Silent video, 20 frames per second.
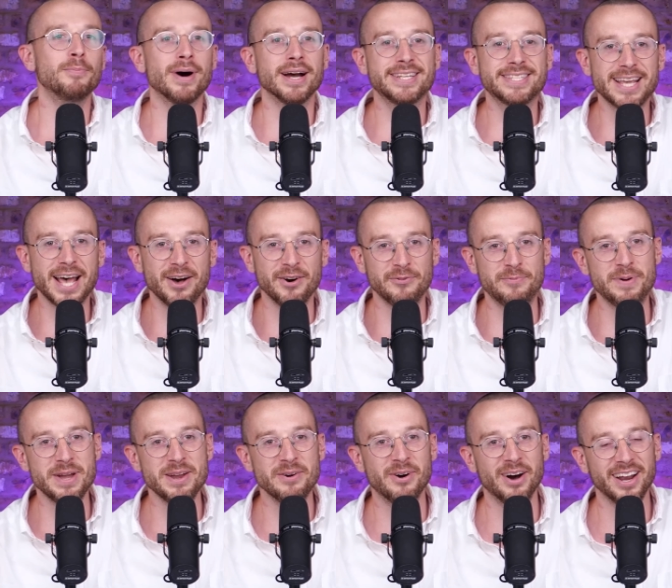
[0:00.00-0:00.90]

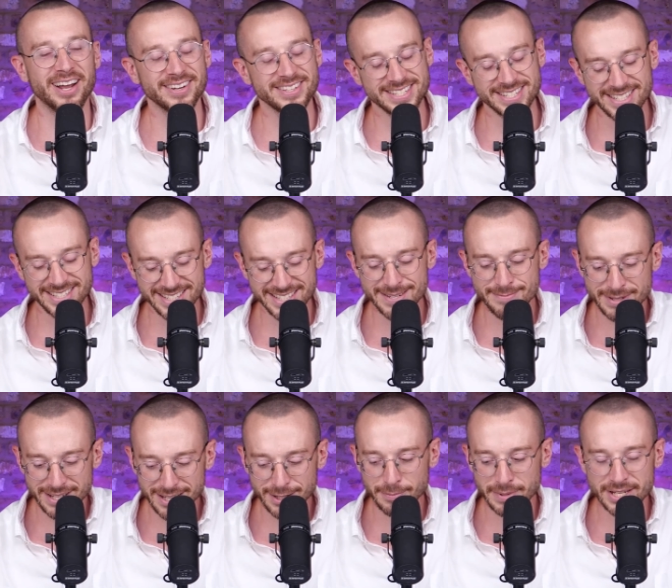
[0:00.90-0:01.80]
myself be one. It seems
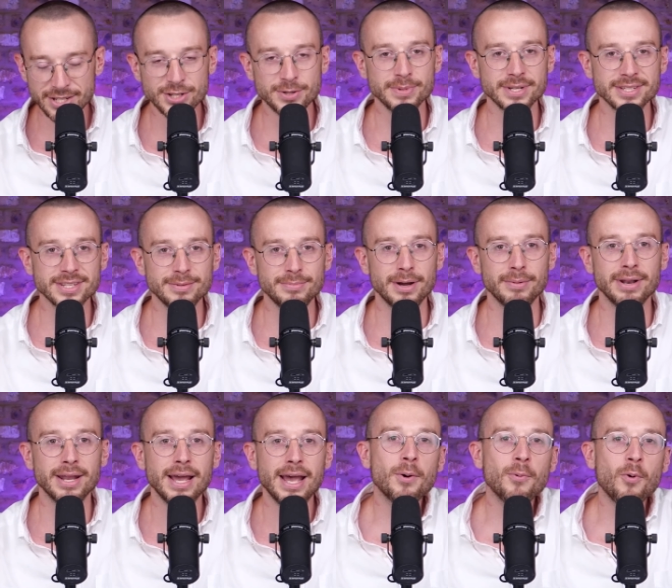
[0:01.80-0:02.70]
a little bit dubious at the
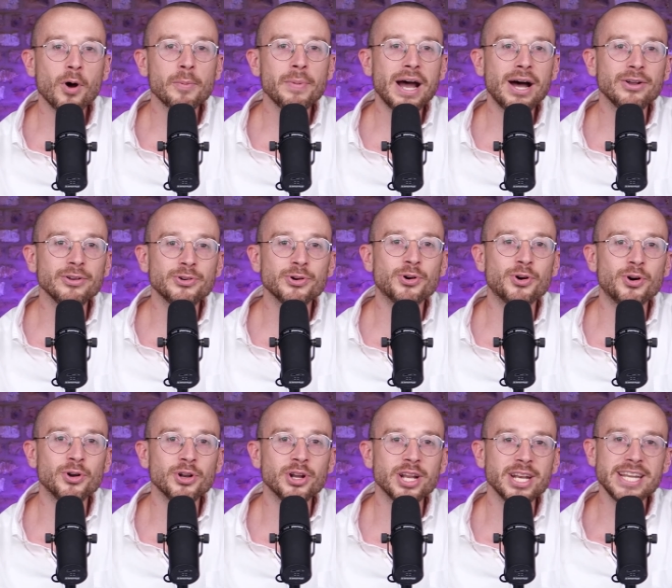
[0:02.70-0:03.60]
moment. What about
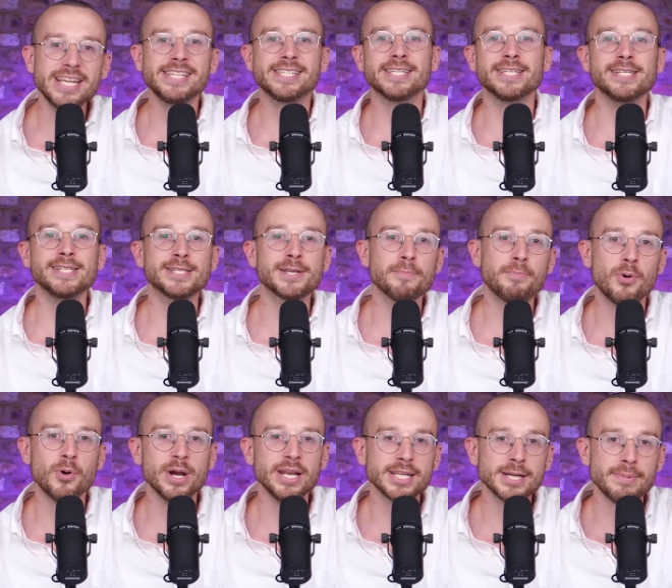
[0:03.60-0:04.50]
Dawn Neesom's
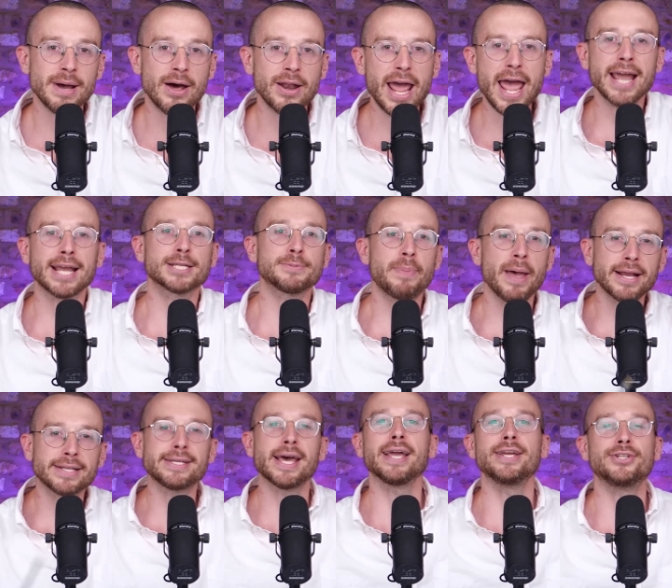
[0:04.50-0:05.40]
point about
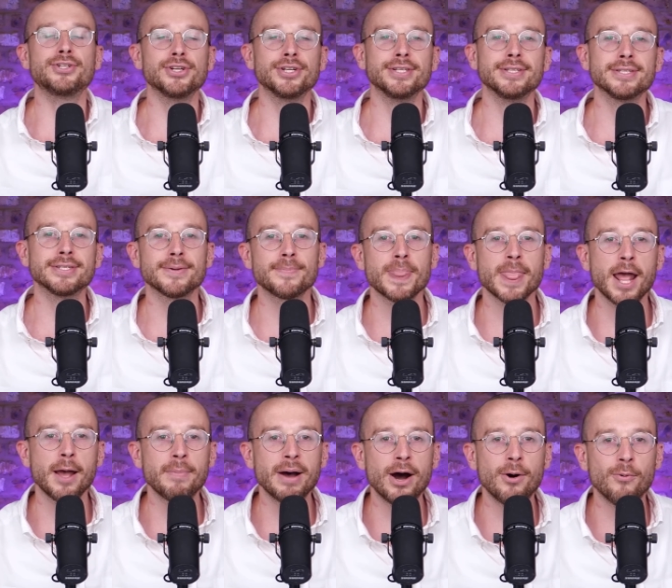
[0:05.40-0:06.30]
expectations
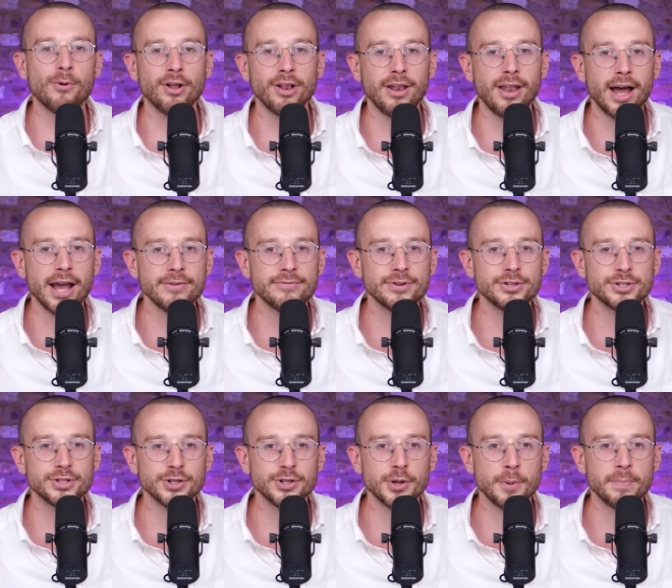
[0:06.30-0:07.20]
about what life
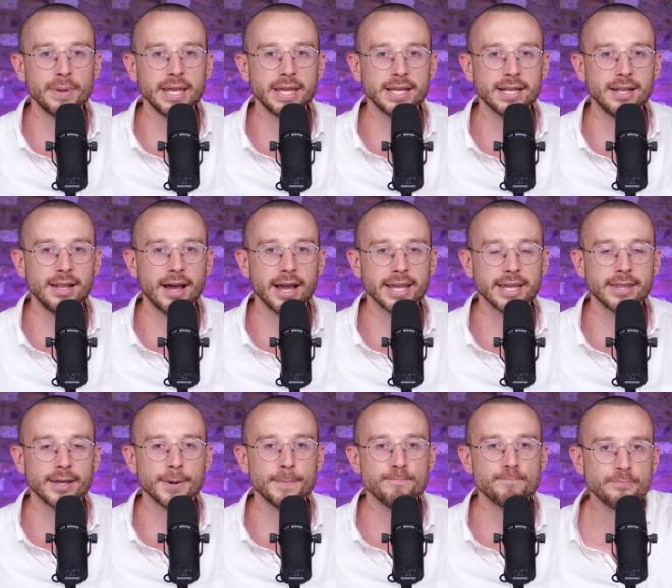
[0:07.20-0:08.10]
should be like,
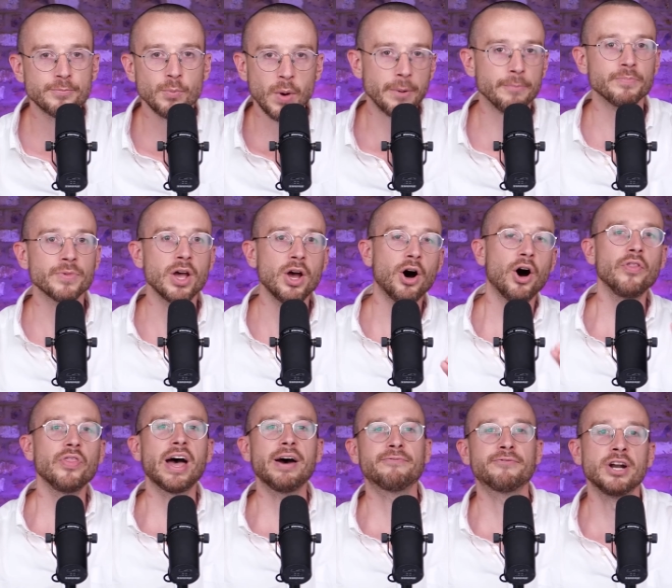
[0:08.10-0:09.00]
though? Well,
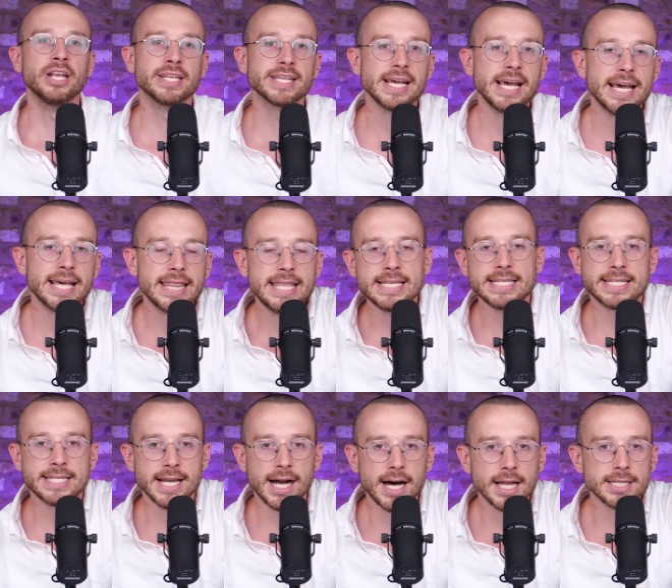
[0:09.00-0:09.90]
on that front, this
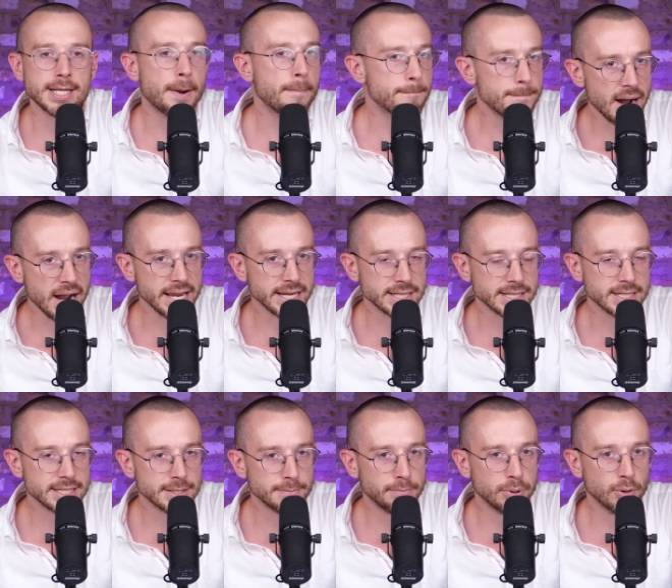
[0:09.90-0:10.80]
chart might
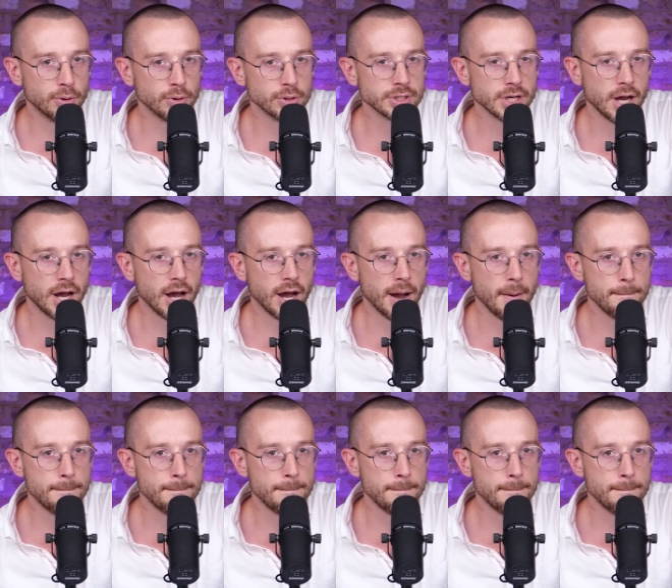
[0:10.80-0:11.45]
support her